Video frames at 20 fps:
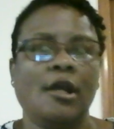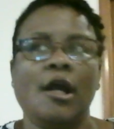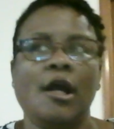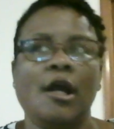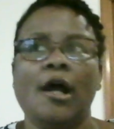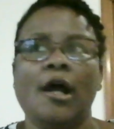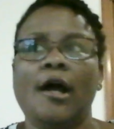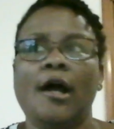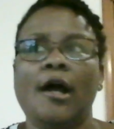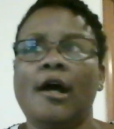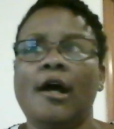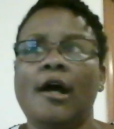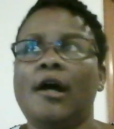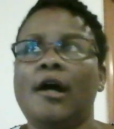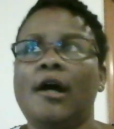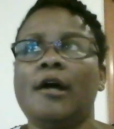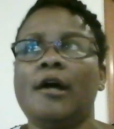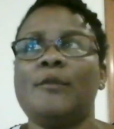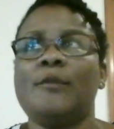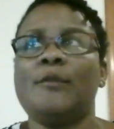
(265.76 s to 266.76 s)

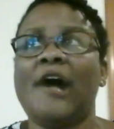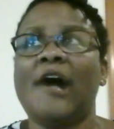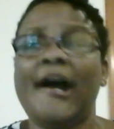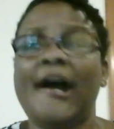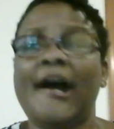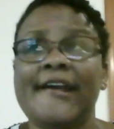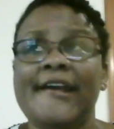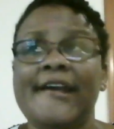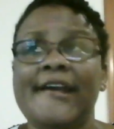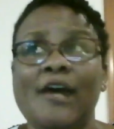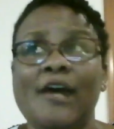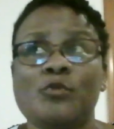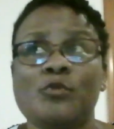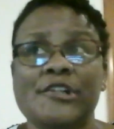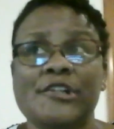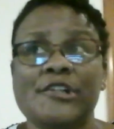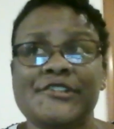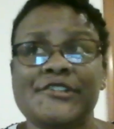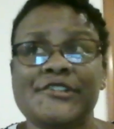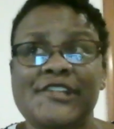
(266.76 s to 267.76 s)
I got
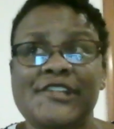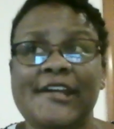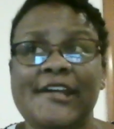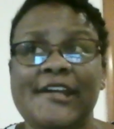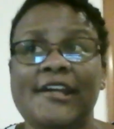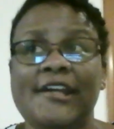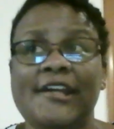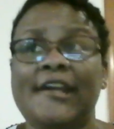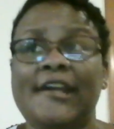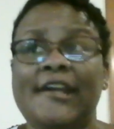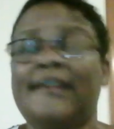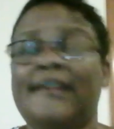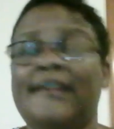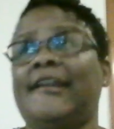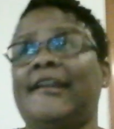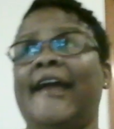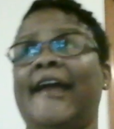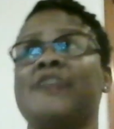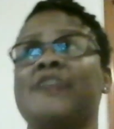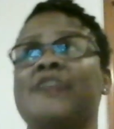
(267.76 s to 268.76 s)
real sick and
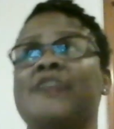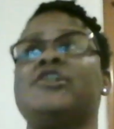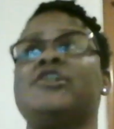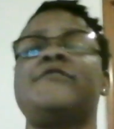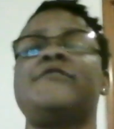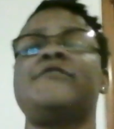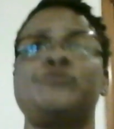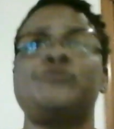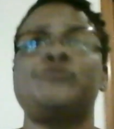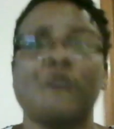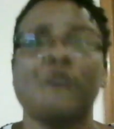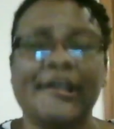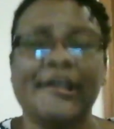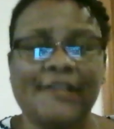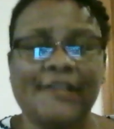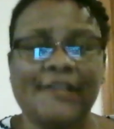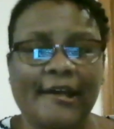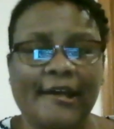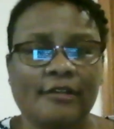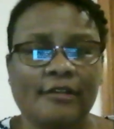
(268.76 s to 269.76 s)
had a nervous
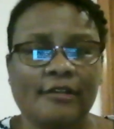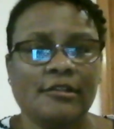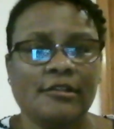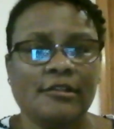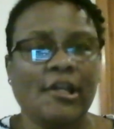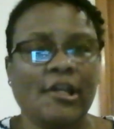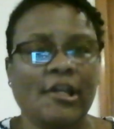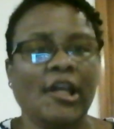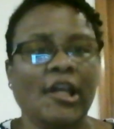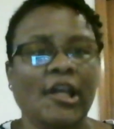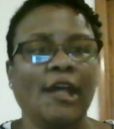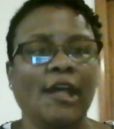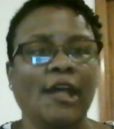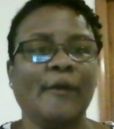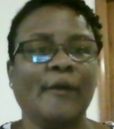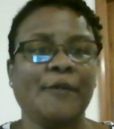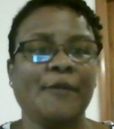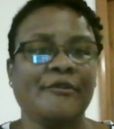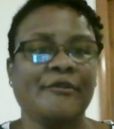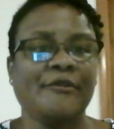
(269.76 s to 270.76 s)
breakdown. And
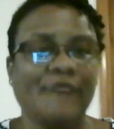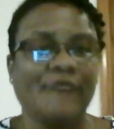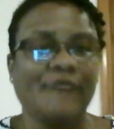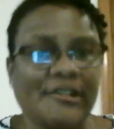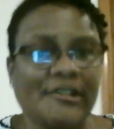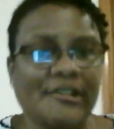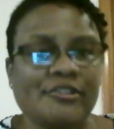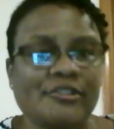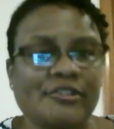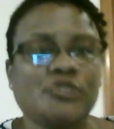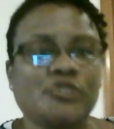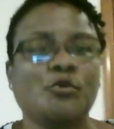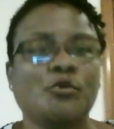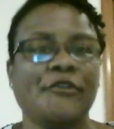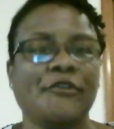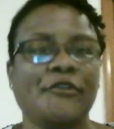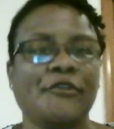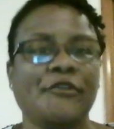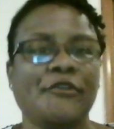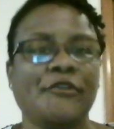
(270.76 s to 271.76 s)
my professors
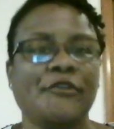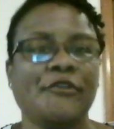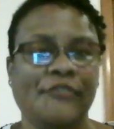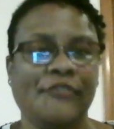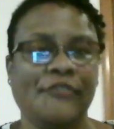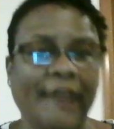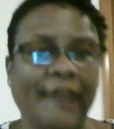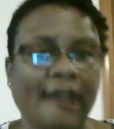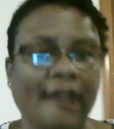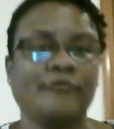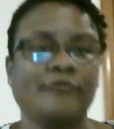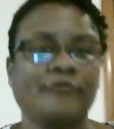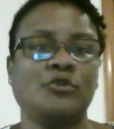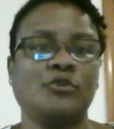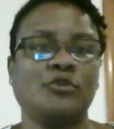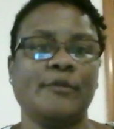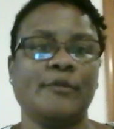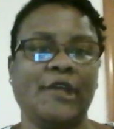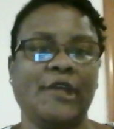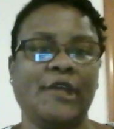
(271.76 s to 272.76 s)
were there for
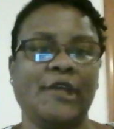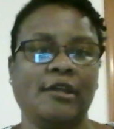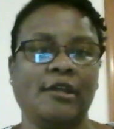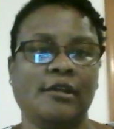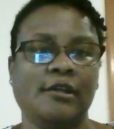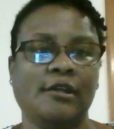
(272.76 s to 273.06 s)
me.